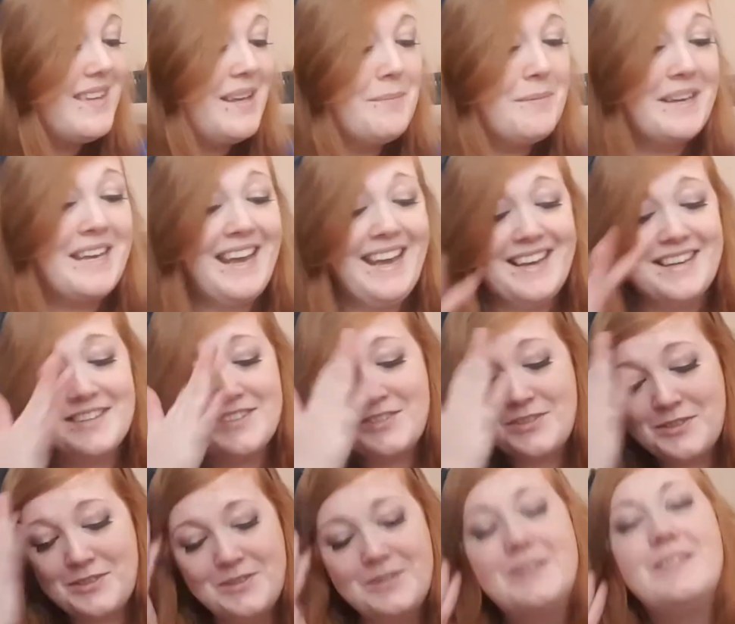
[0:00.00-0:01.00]
But yeah,
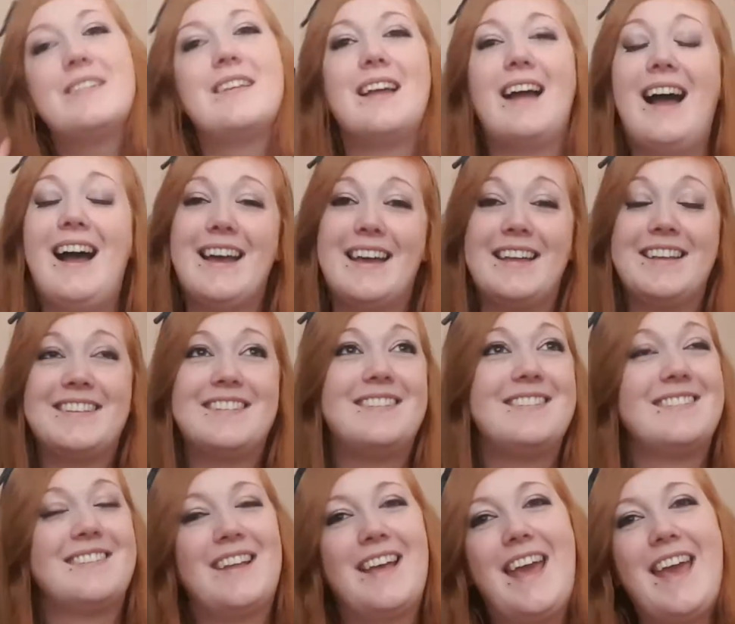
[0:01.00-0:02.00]
so
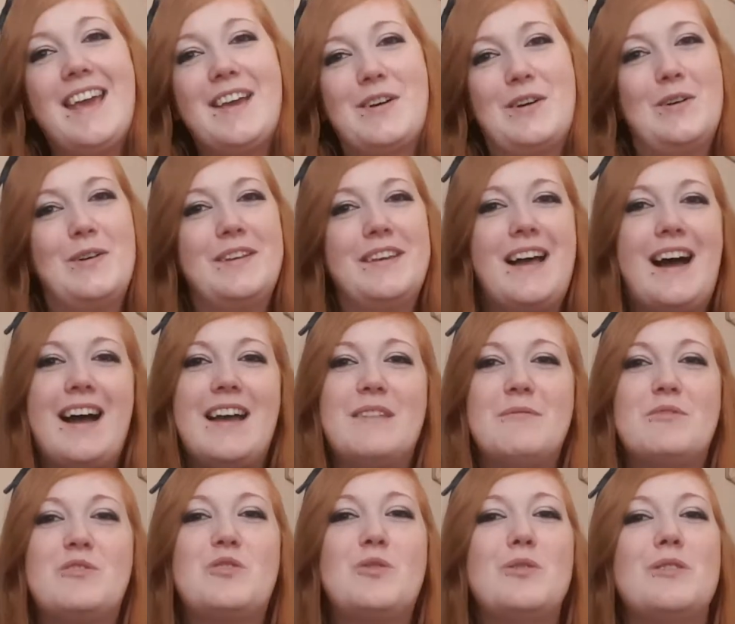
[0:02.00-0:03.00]
a-kon,
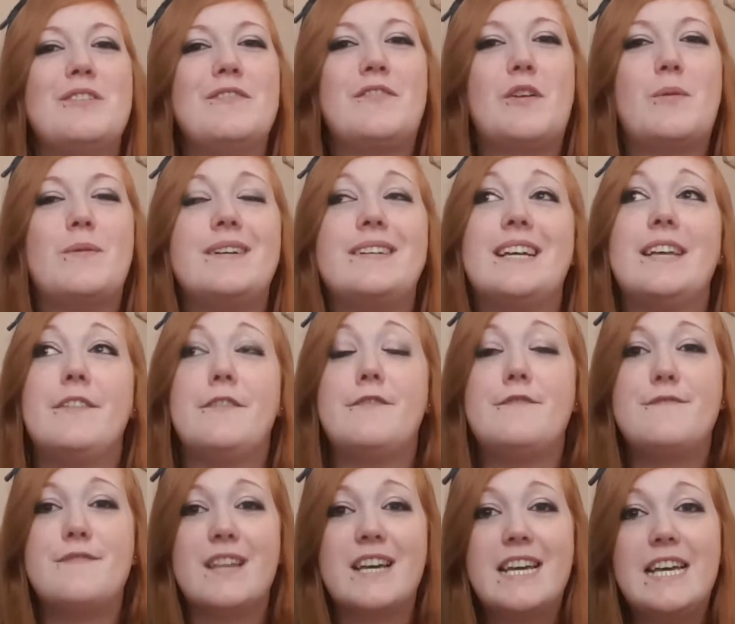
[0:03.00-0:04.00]
I'm so looking forward to it. The
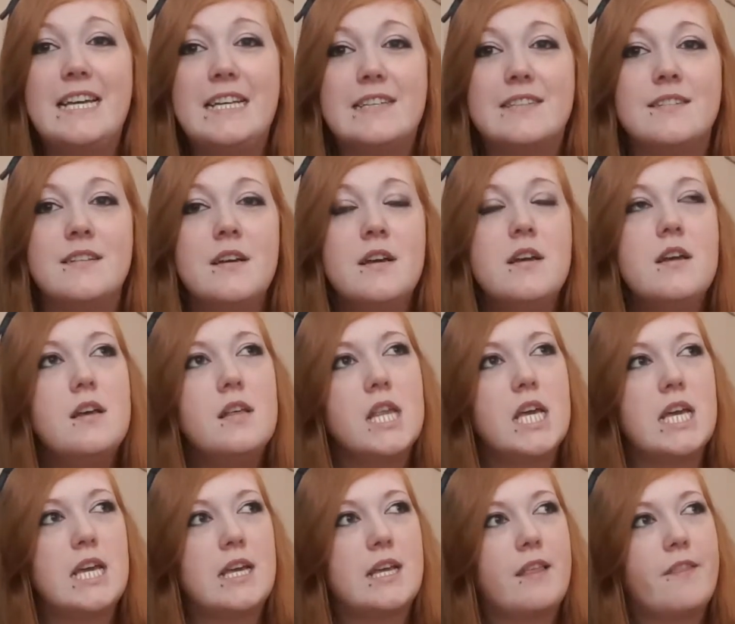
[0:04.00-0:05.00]
flights,
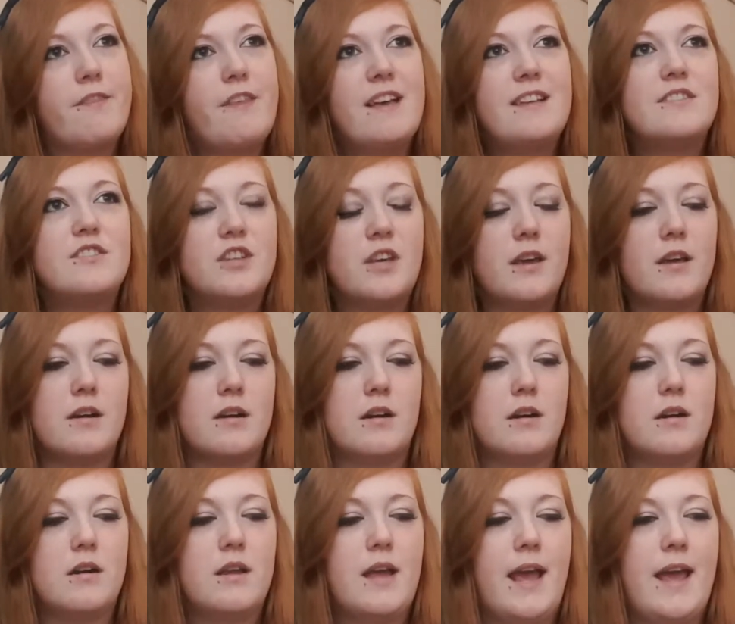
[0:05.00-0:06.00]
like this
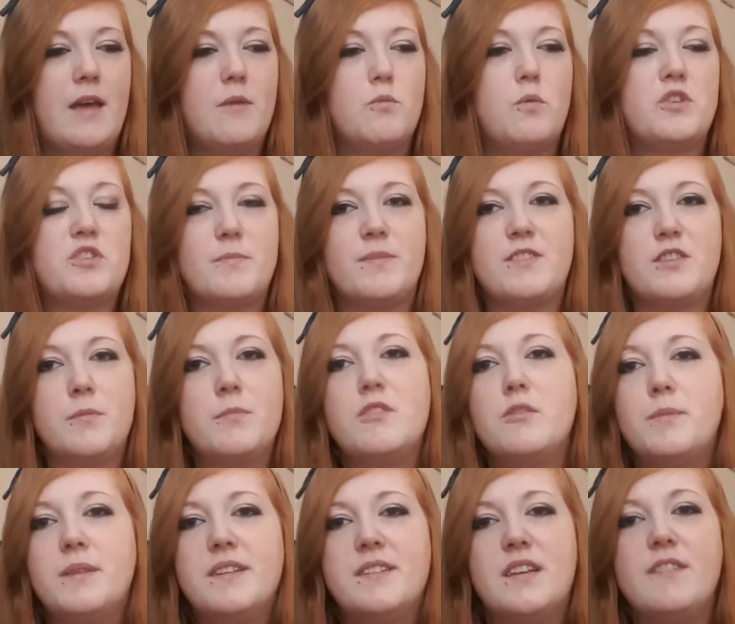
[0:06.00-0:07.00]
year, which I'm assuming
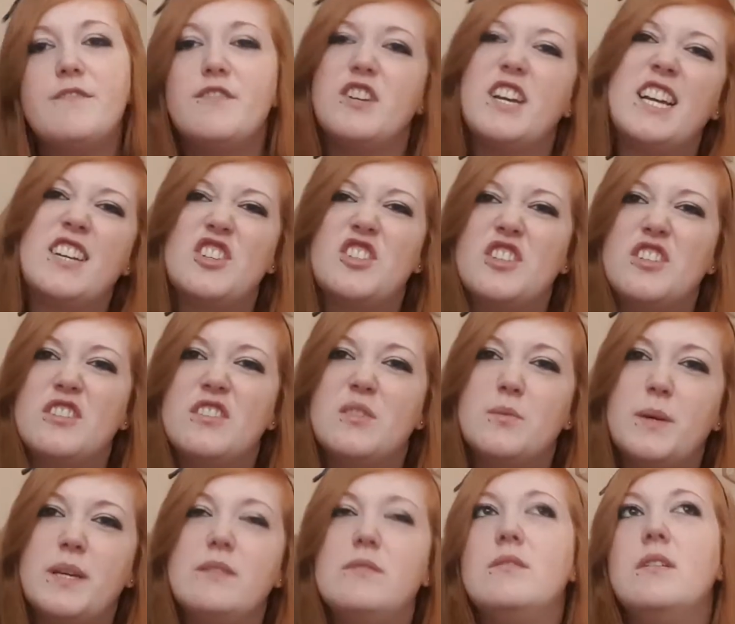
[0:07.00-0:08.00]
they'll be the same for next year as
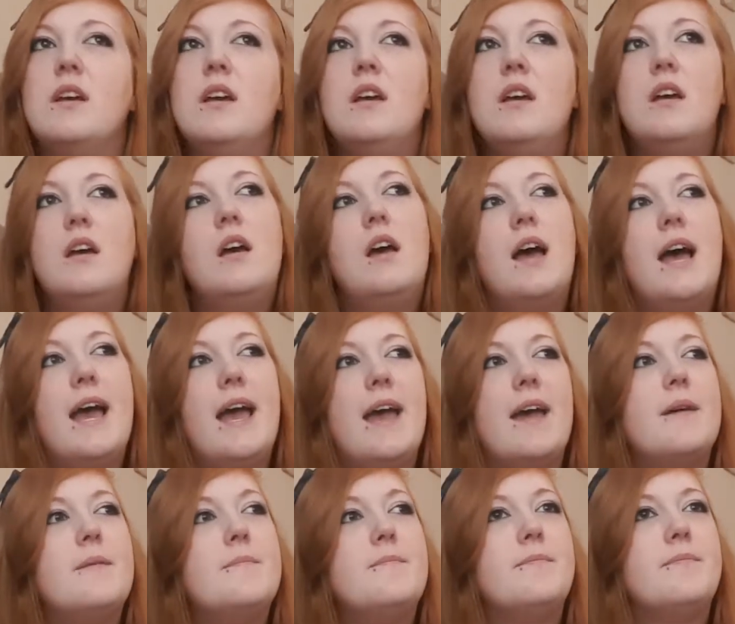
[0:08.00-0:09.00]
well.
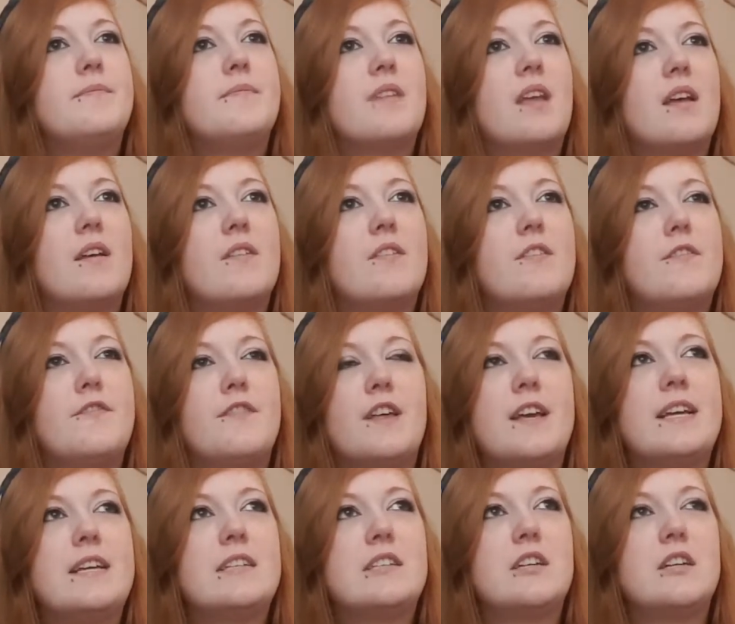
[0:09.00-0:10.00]
The
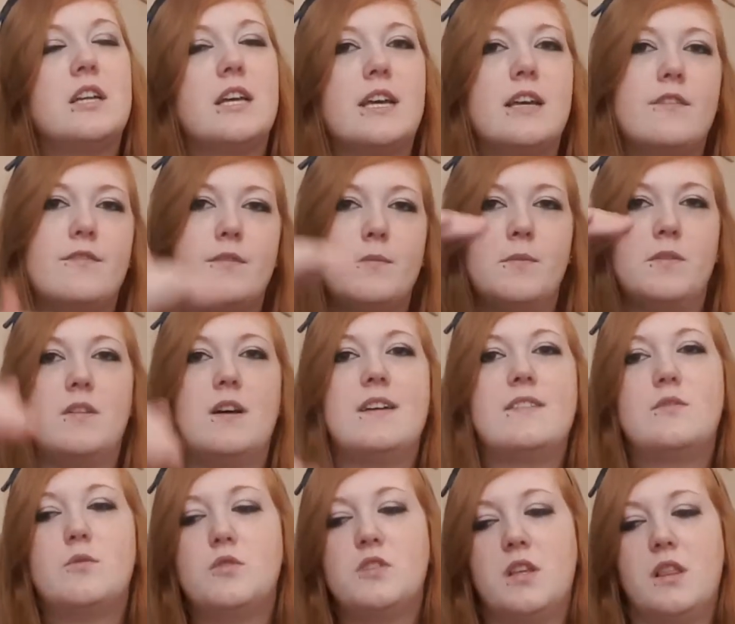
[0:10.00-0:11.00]
flights are like from
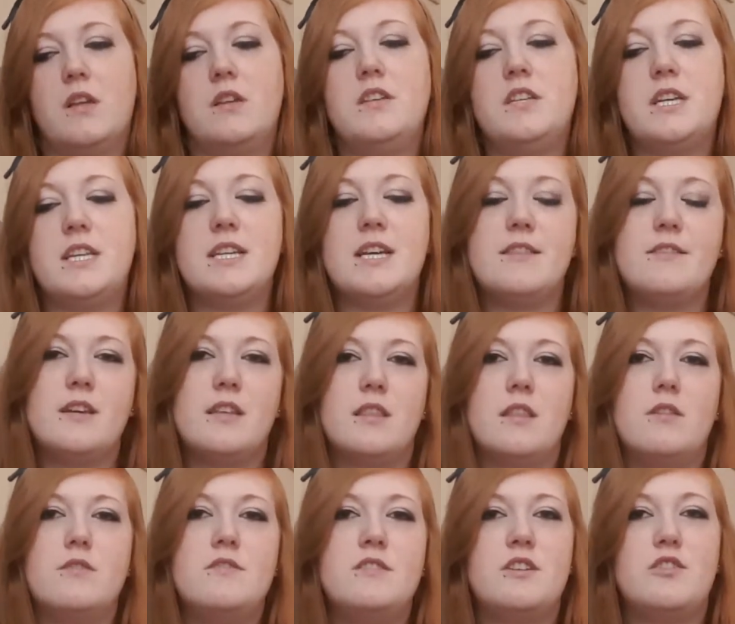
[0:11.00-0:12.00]
Glasgow to London, and then
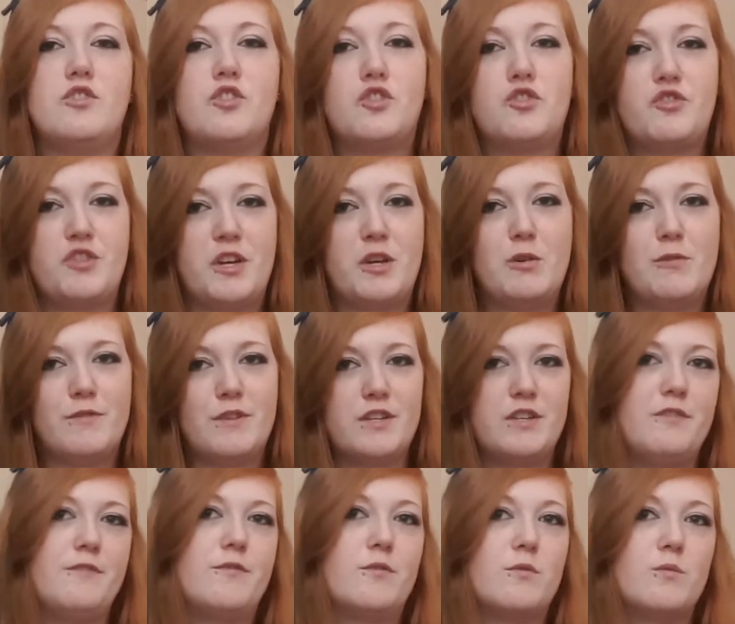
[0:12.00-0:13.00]
London straight over
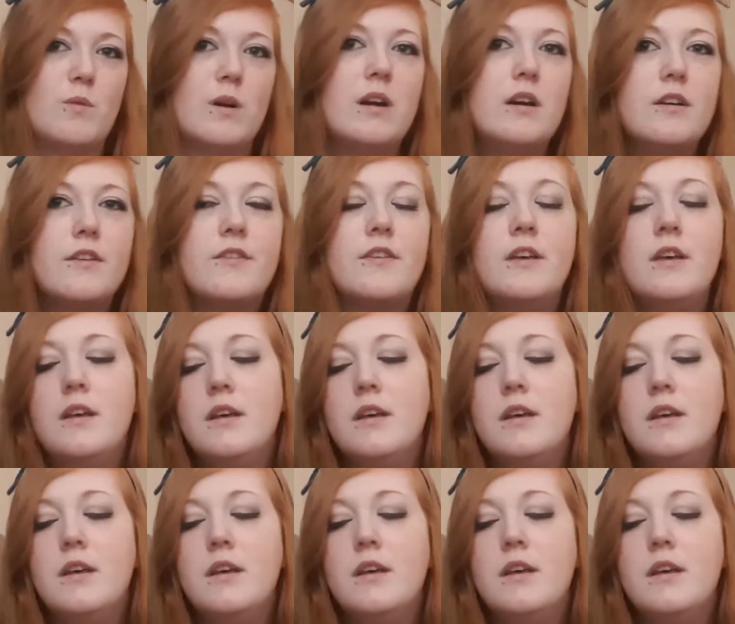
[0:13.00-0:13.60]
to Fort Worth.